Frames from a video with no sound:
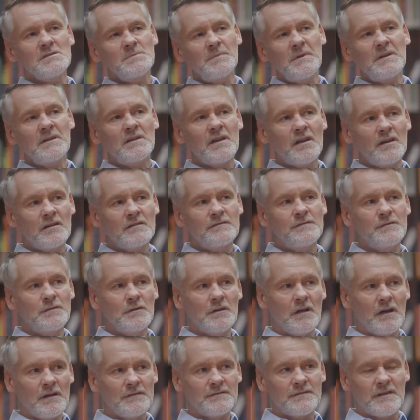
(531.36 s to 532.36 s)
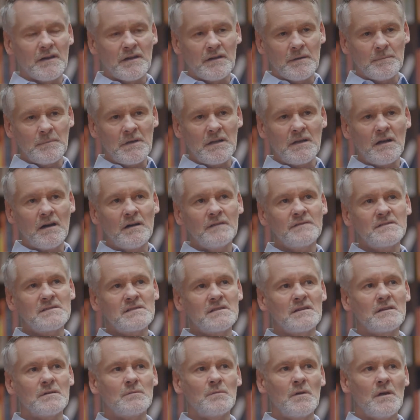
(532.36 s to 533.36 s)
being careful of that. I mean,
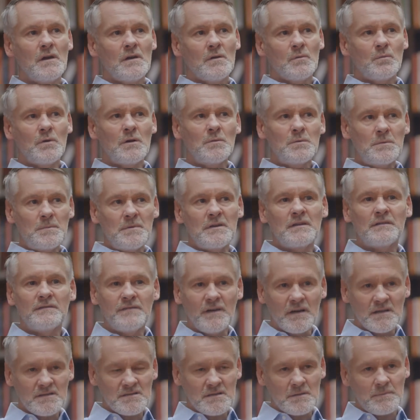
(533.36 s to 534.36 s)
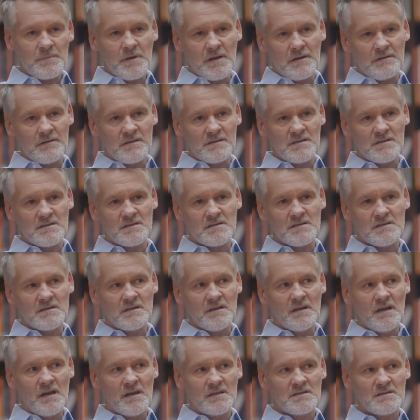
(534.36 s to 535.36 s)
obviously we would be advising parents to
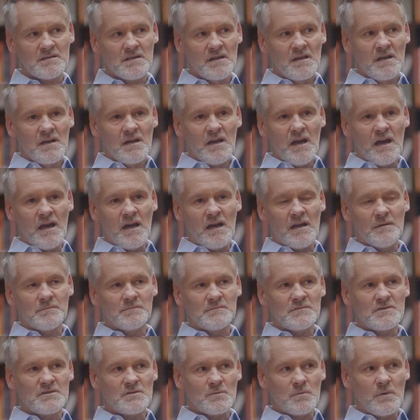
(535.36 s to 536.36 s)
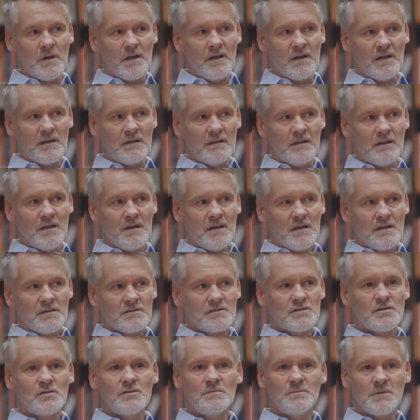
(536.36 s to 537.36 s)
not dwell
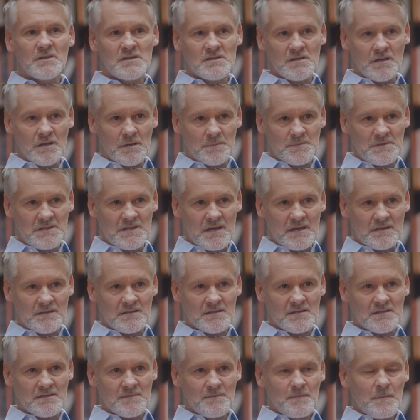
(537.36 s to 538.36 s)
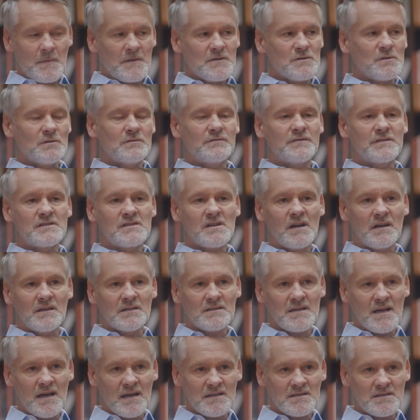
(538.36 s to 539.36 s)
too much on upsets. So if a child
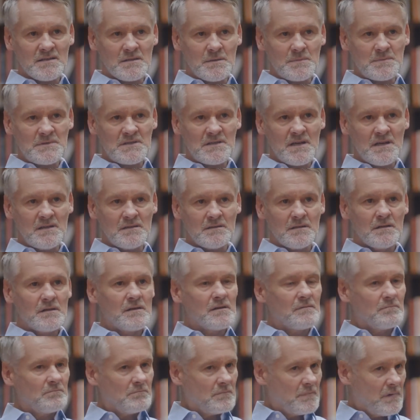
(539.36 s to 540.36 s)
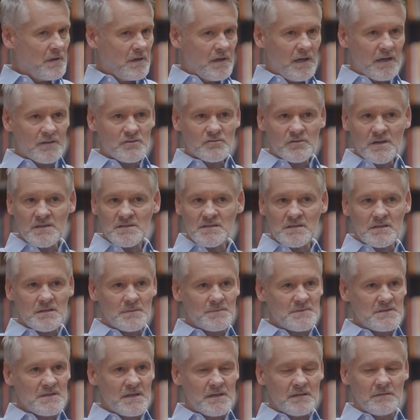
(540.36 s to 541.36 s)
has an upset, address the
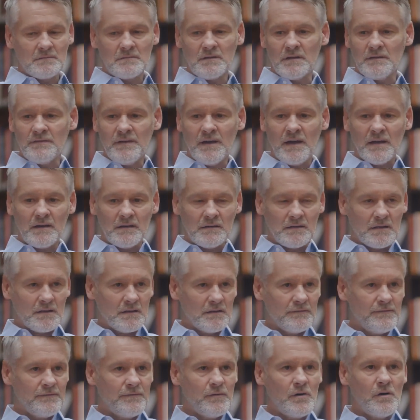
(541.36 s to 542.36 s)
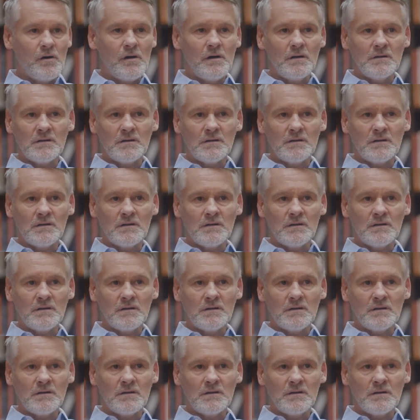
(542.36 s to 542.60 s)
upset. They've had a little fall,